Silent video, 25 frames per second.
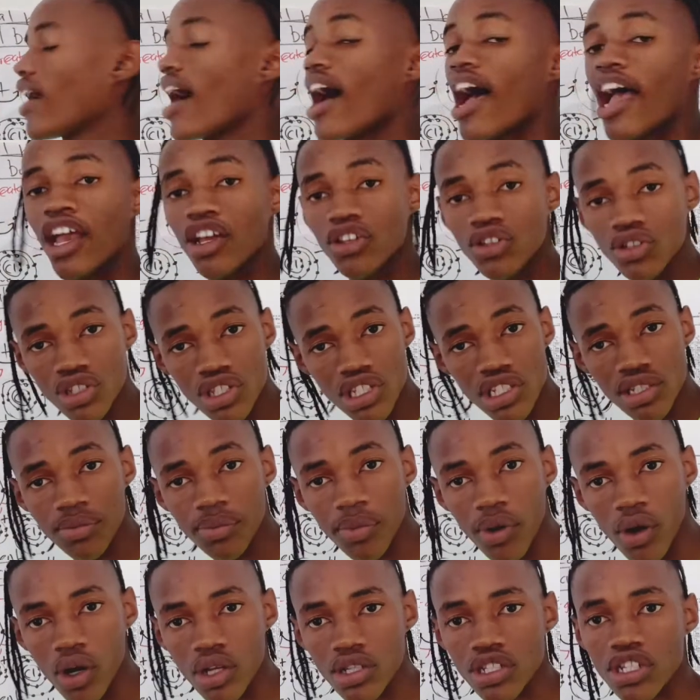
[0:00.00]
hydrogen
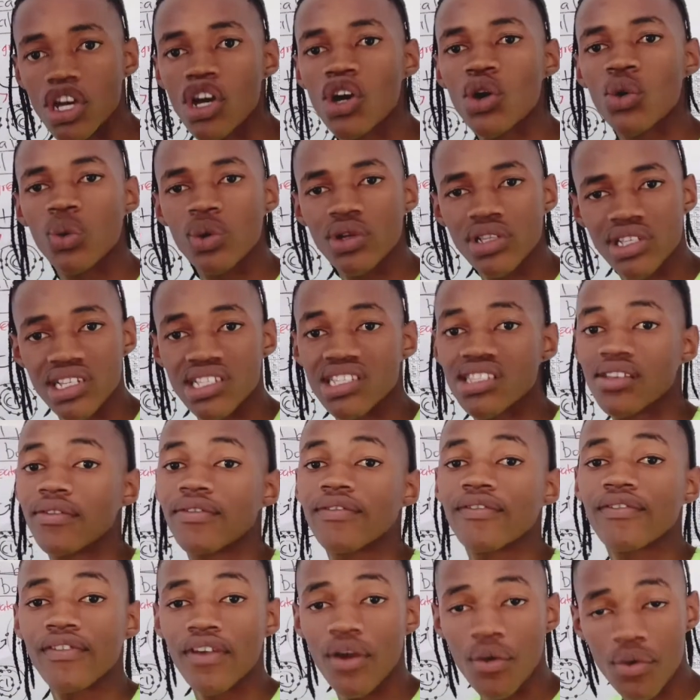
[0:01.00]
bond, which is a
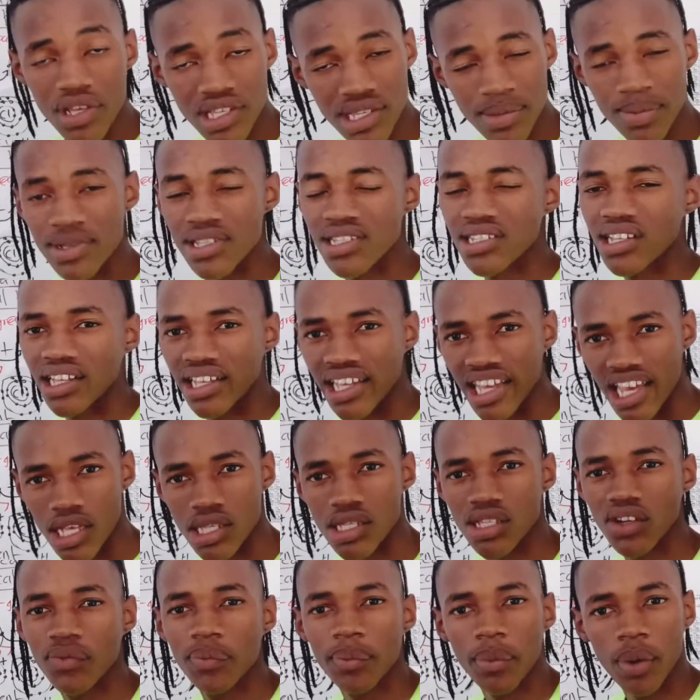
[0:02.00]
very special case
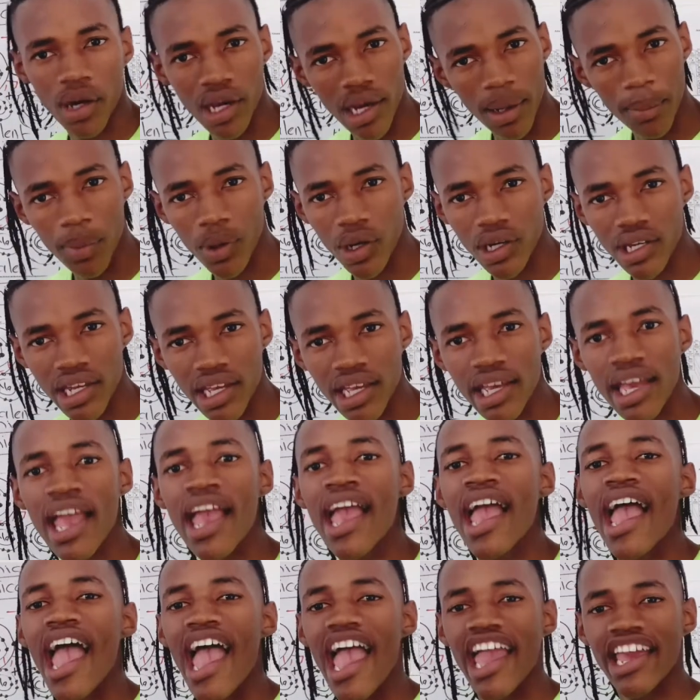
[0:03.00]
of polar bonding,
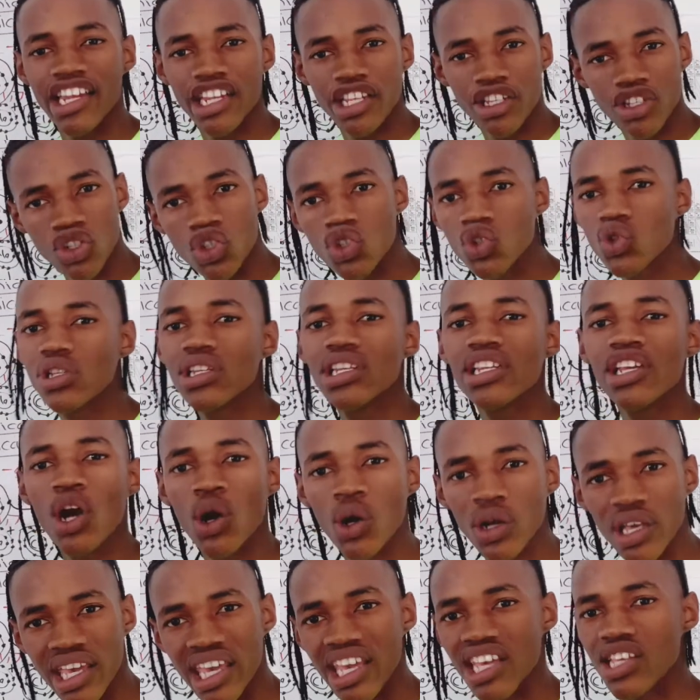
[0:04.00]
and it usually
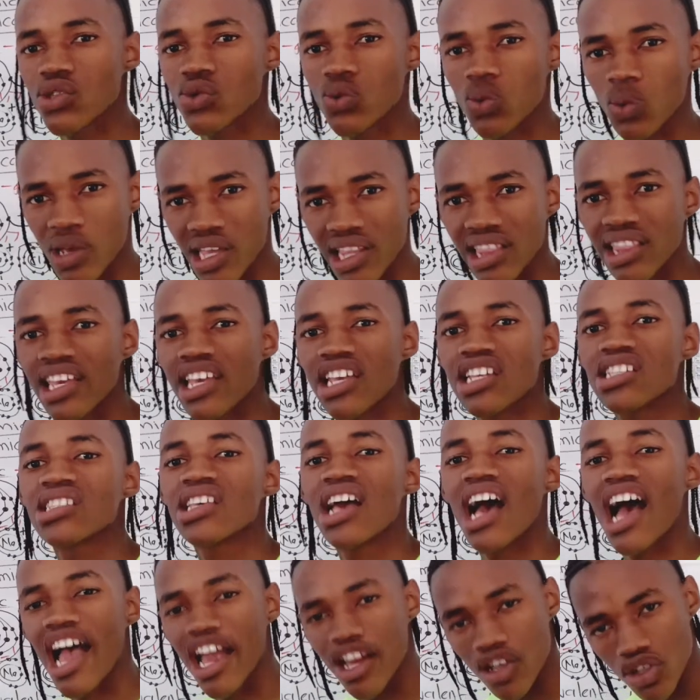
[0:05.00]
occurs when there is a
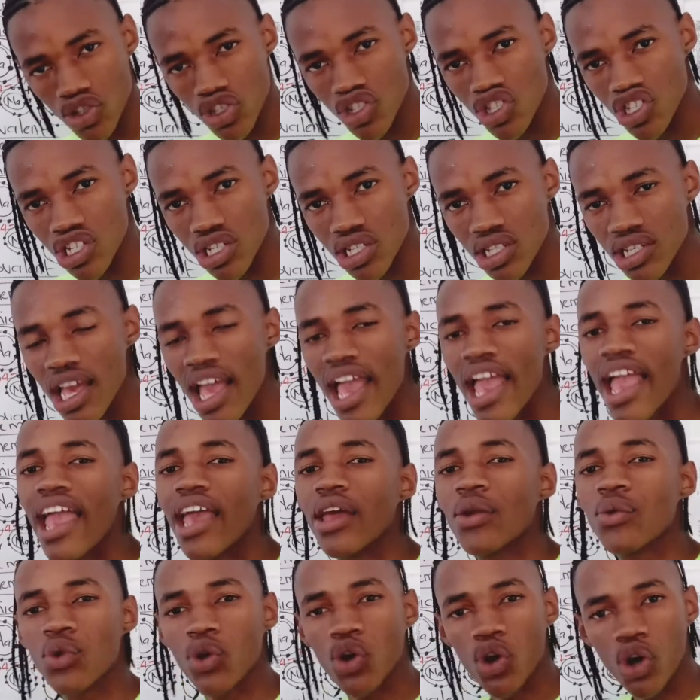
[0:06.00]
hydrogen,
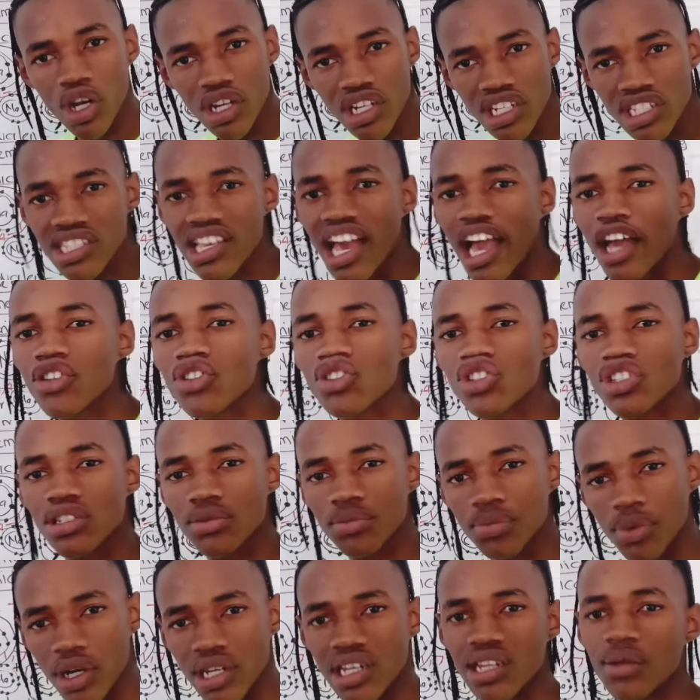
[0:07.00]
and we call it hydrogen
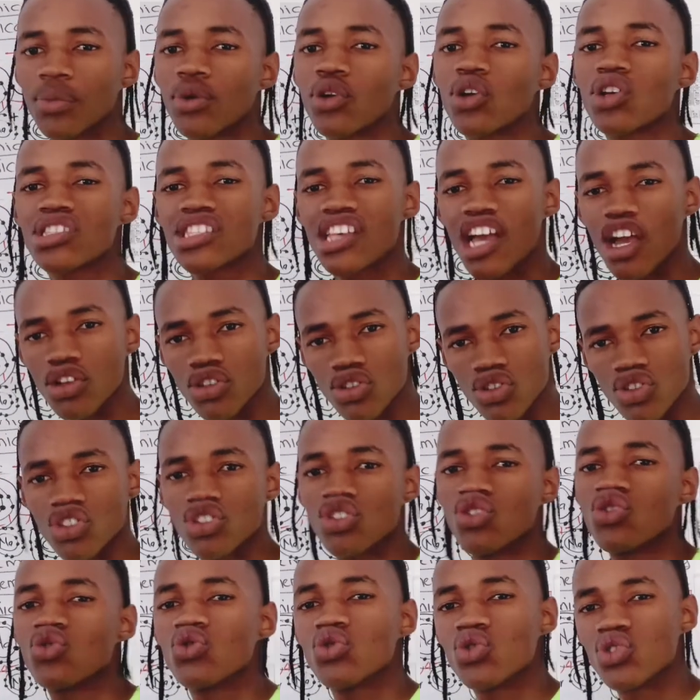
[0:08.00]
bonding because hydrogen
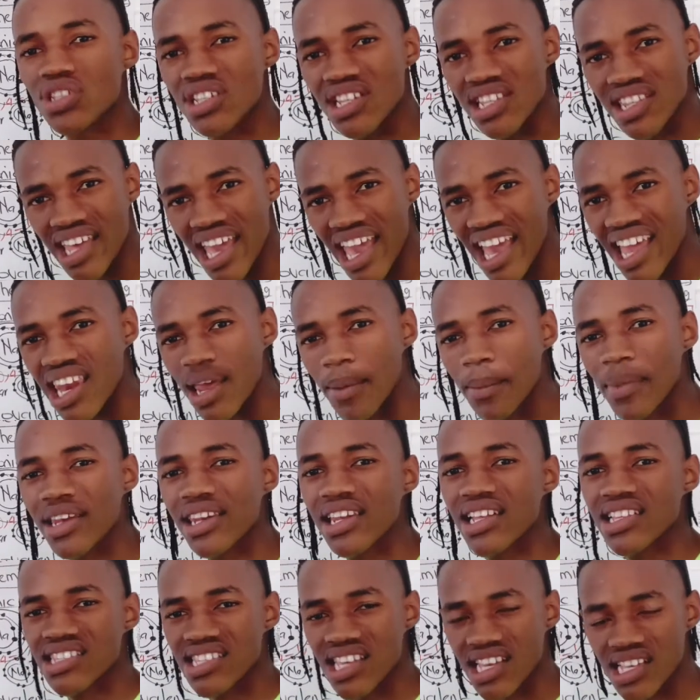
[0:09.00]
is usually the element
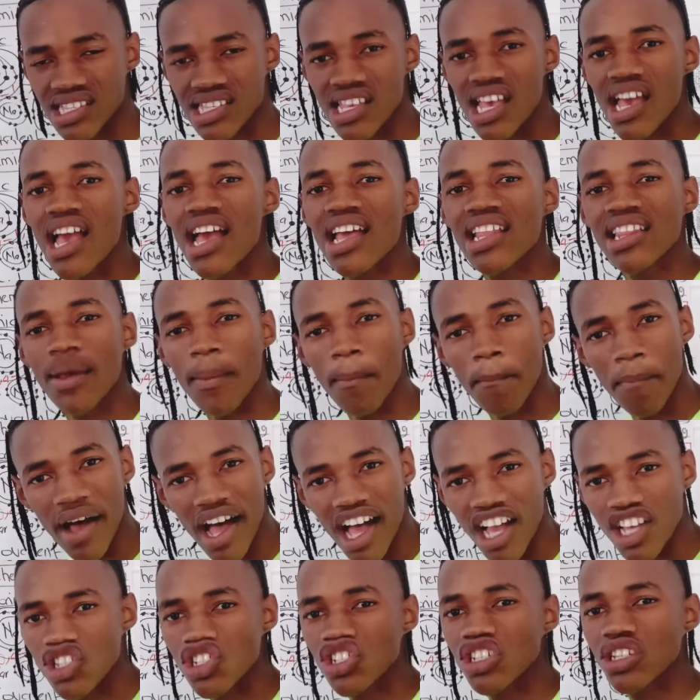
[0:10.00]
that takes the
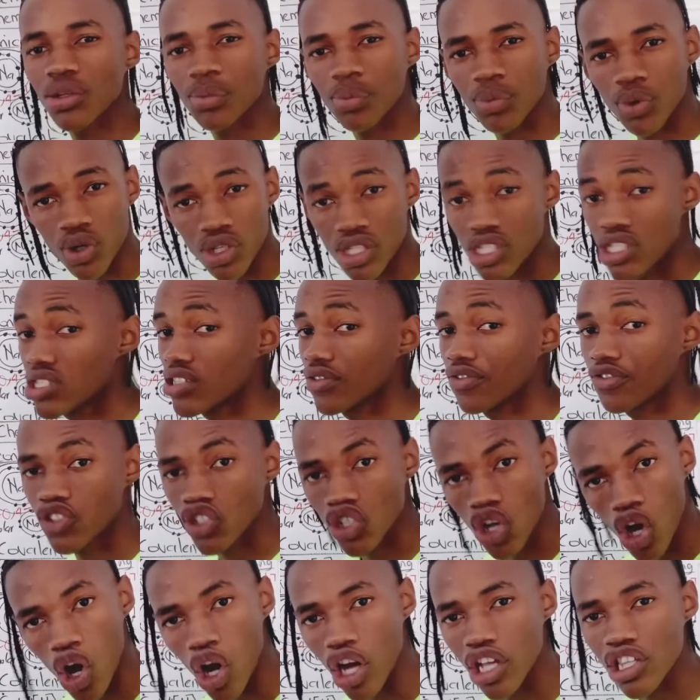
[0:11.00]
partial positive
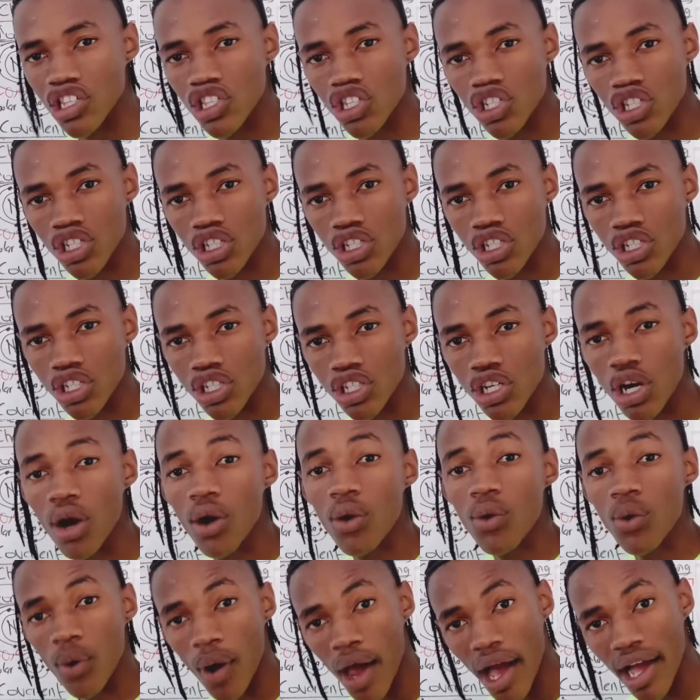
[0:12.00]
charge,
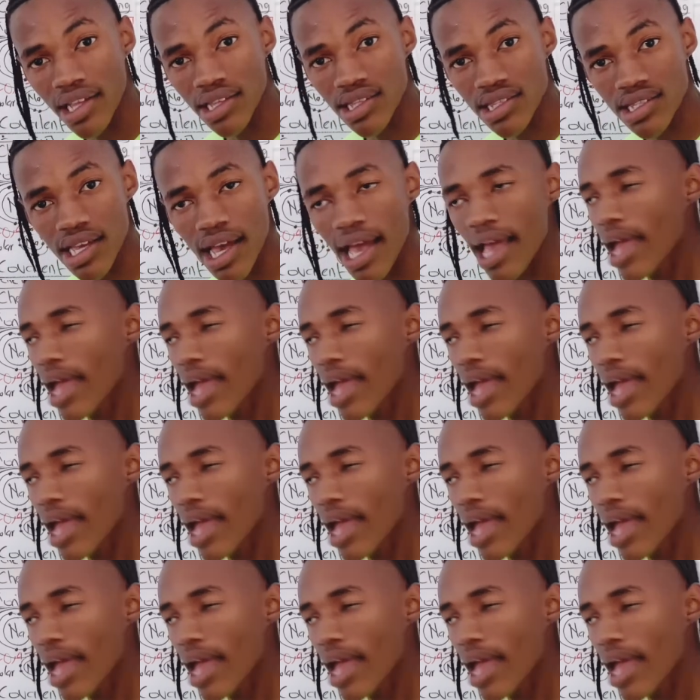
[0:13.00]
right?